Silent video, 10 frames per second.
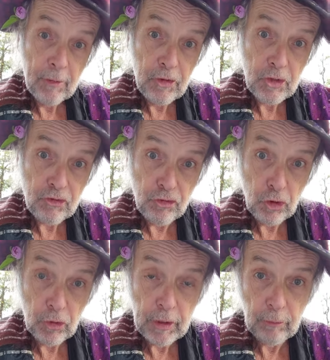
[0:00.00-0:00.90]
this
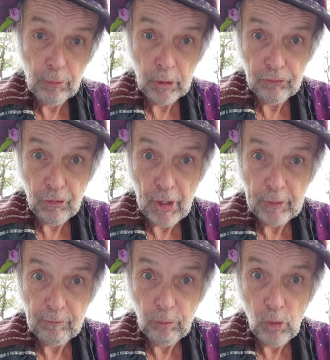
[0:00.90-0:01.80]
journey will
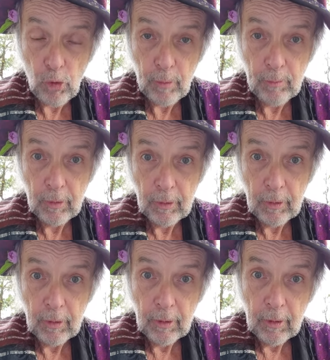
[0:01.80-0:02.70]
transform
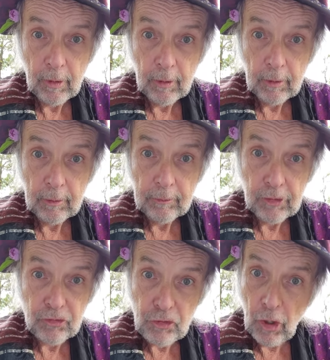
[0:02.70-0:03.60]

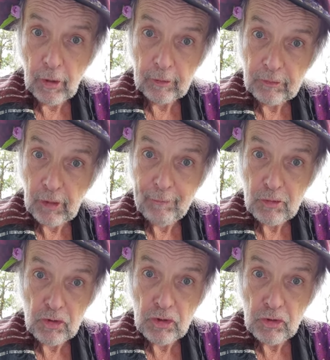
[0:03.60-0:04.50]
this young
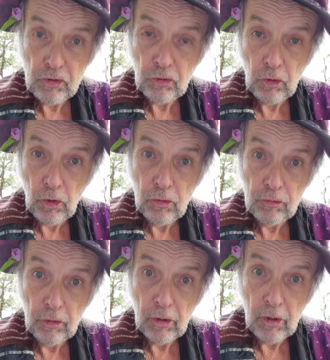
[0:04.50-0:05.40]

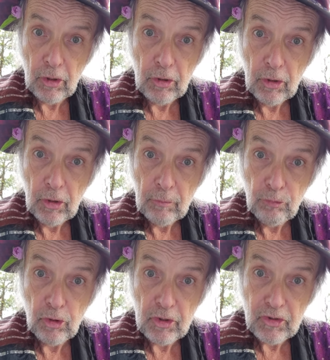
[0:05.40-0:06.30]
17-year-old
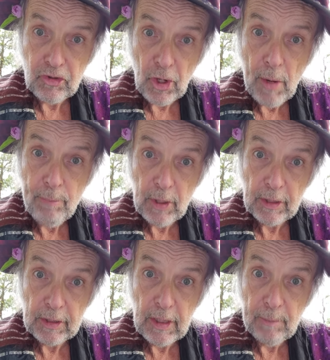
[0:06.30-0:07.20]
British
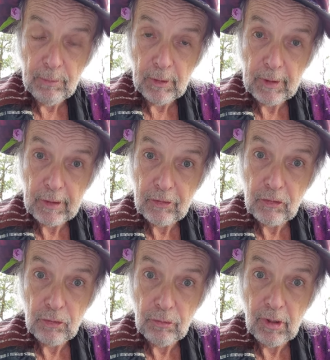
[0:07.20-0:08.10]
hippie Kipling
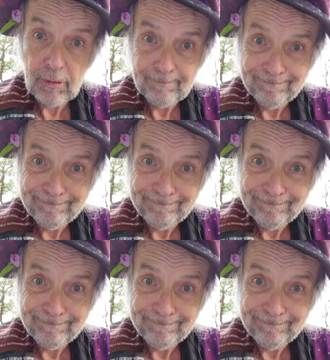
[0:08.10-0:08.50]
into a